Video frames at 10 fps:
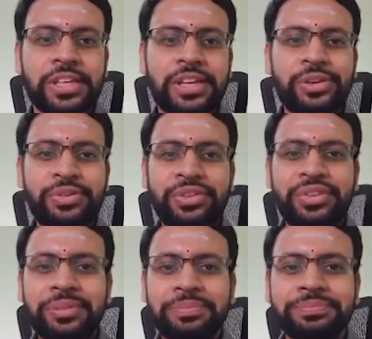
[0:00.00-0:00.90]
Hello
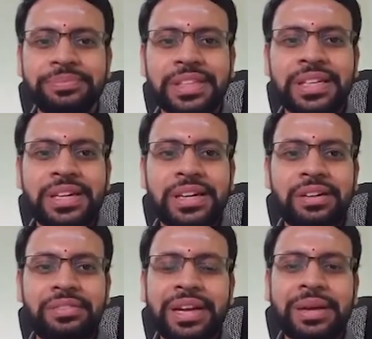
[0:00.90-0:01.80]
everyone,
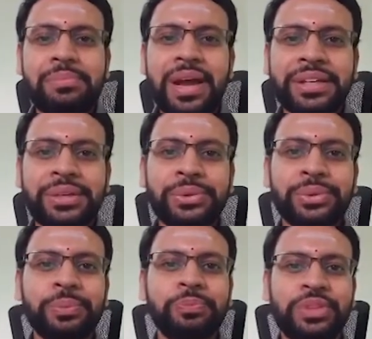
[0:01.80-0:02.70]
welcome back
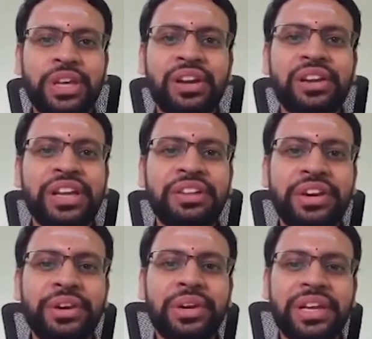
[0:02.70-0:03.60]
to the online
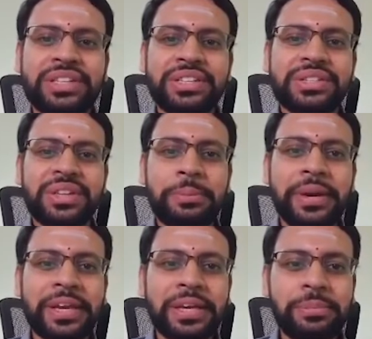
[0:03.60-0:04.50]
video lectures on
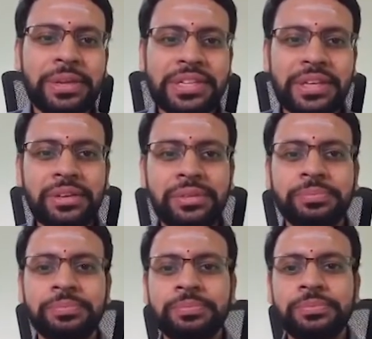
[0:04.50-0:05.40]
medical imaging.
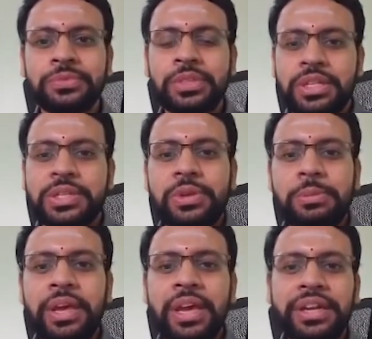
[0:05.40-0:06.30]
This will
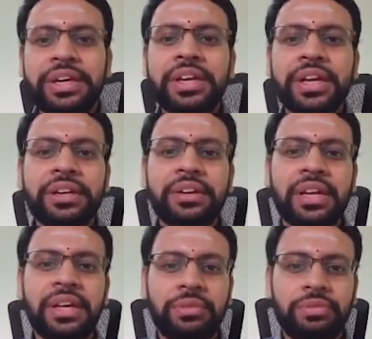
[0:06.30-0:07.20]
be an
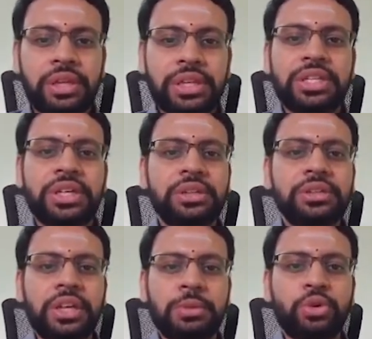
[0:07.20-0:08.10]
introductory lecture
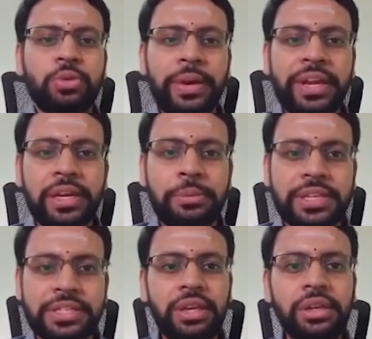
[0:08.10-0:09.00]
about medical
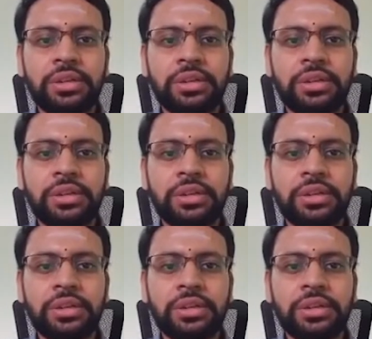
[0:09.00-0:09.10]
imaging,